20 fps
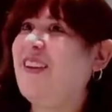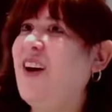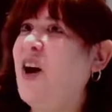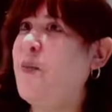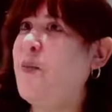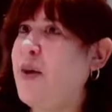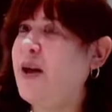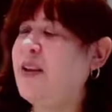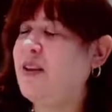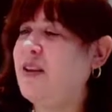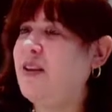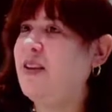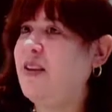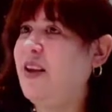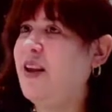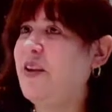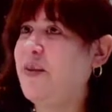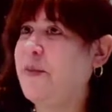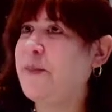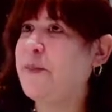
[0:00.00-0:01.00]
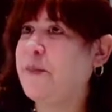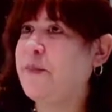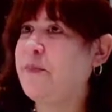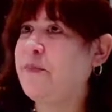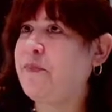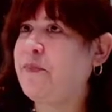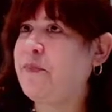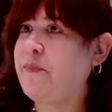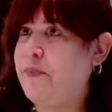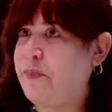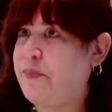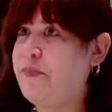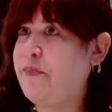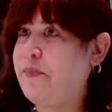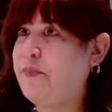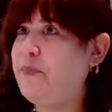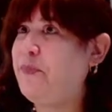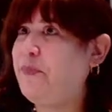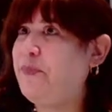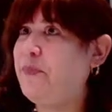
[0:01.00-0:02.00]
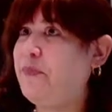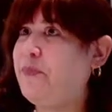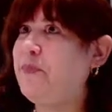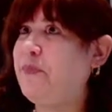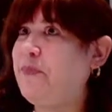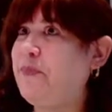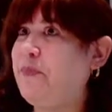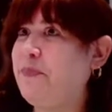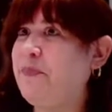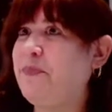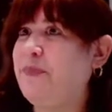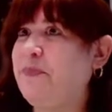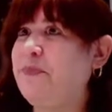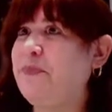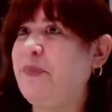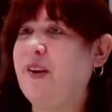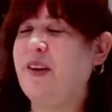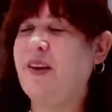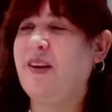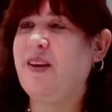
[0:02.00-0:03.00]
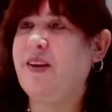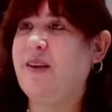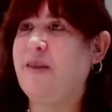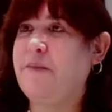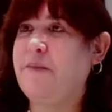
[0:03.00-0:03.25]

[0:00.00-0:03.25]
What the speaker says: About like it really makes the parallels.